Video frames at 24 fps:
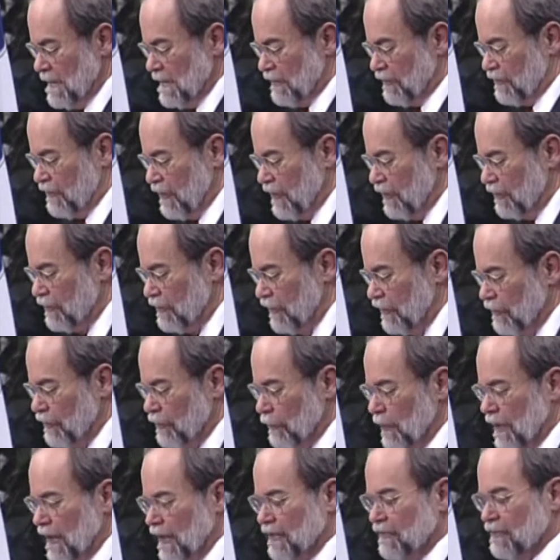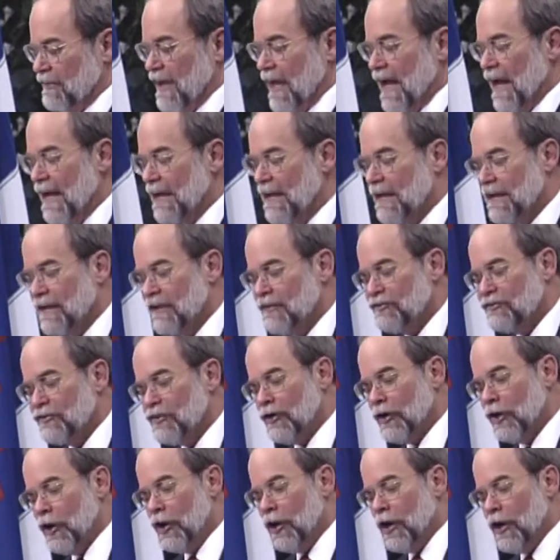Citizens who heeds Kennedy's
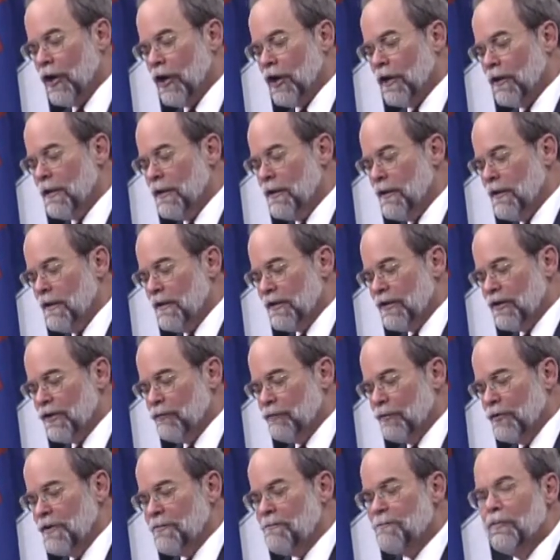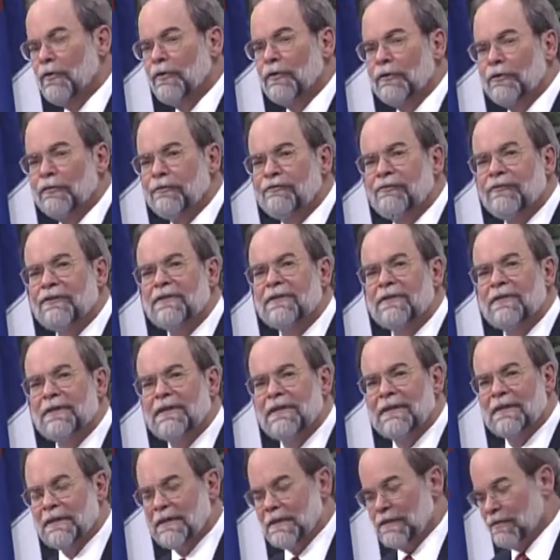call can remove the
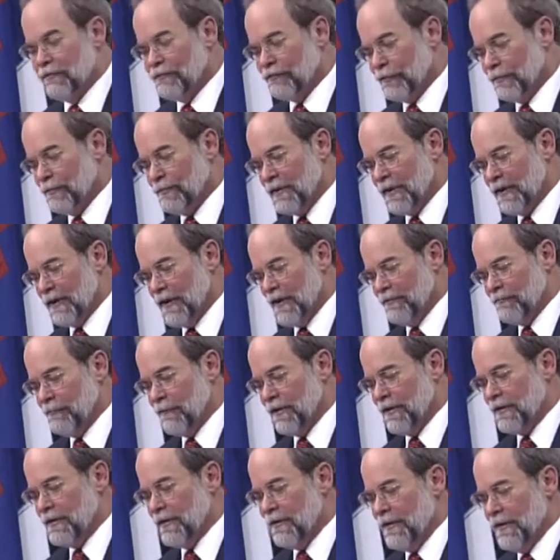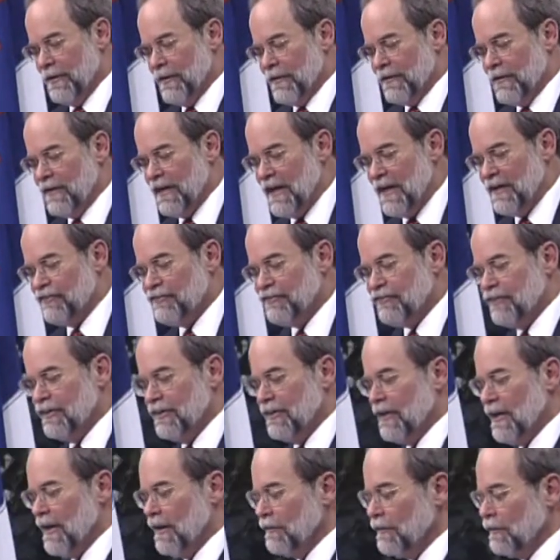need for big government. The
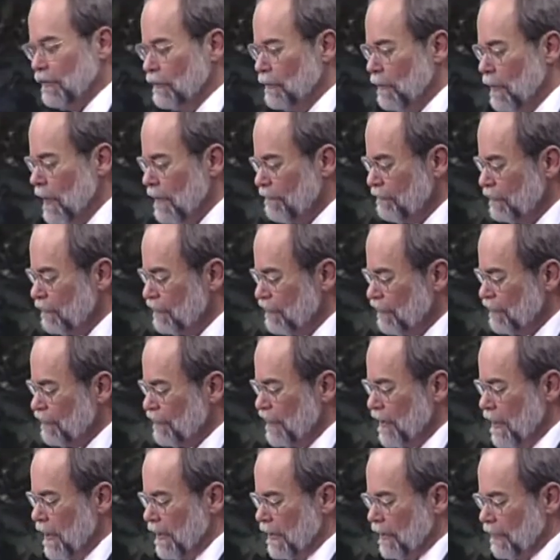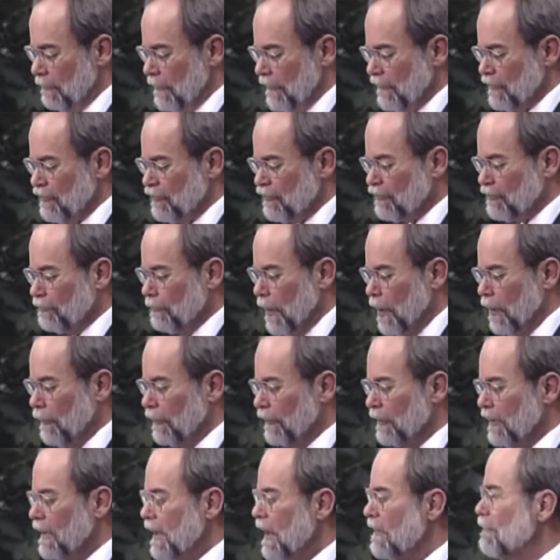ACLU offers us the argument that
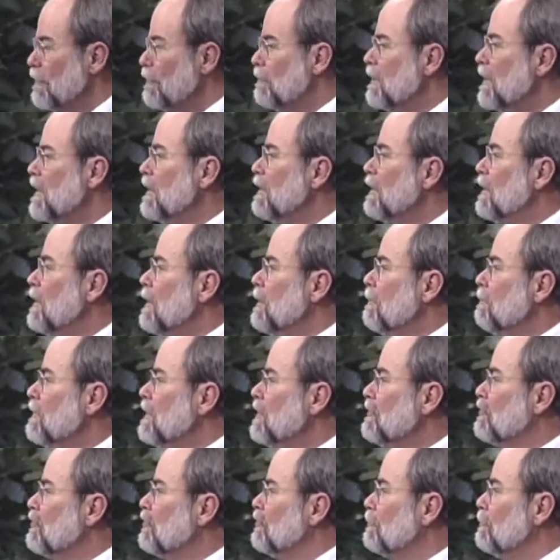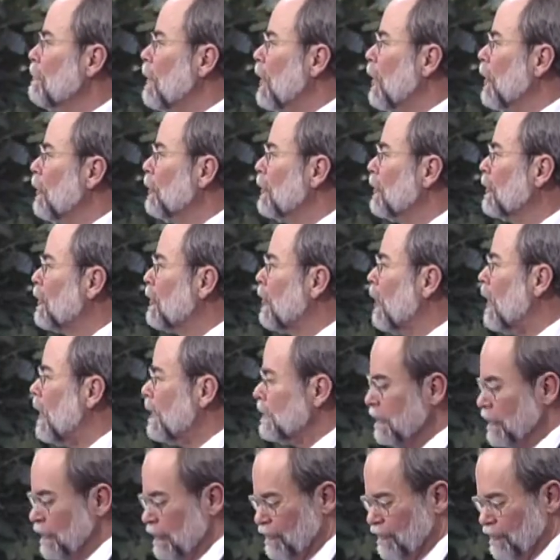smaller government means smaller
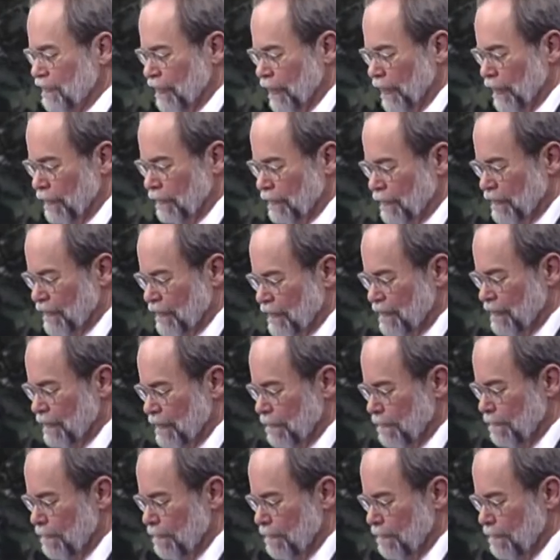godless zones.